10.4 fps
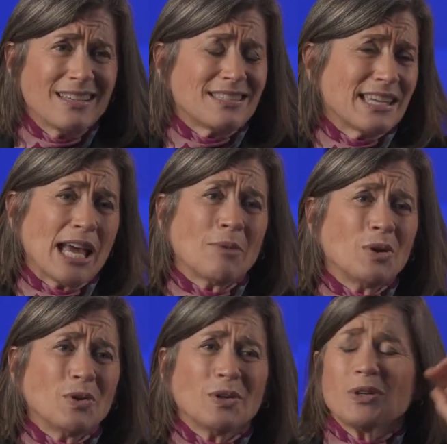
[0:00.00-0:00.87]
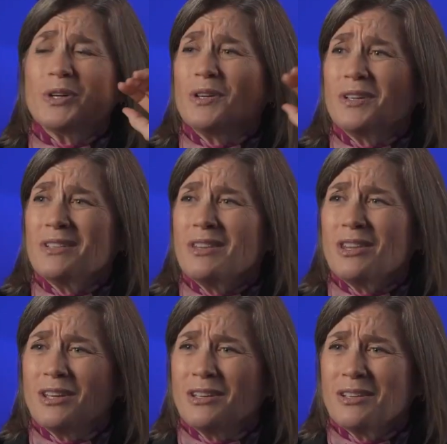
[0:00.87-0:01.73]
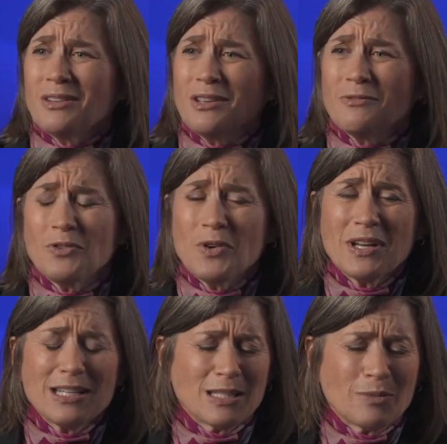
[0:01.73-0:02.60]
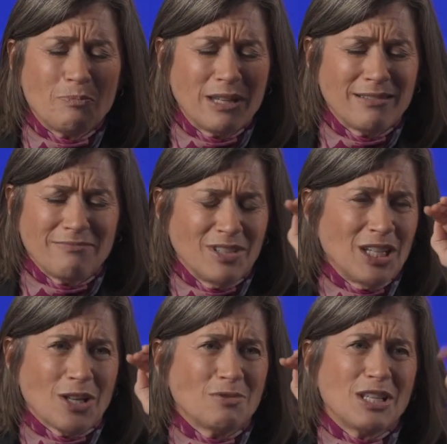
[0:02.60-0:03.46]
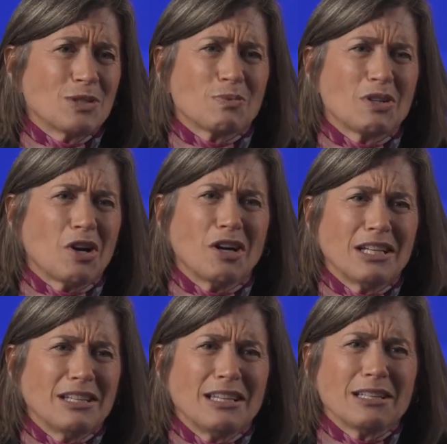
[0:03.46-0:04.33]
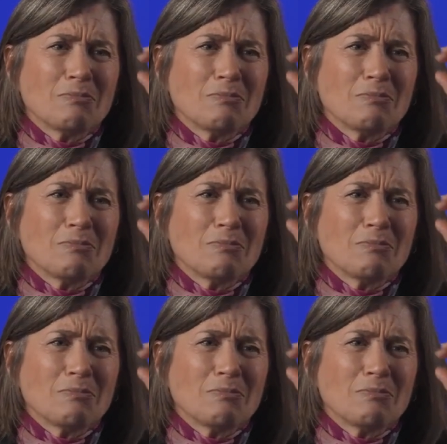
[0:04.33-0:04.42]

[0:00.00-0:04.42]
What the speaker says: Samuel heard the voice, but, you know, disregarded it.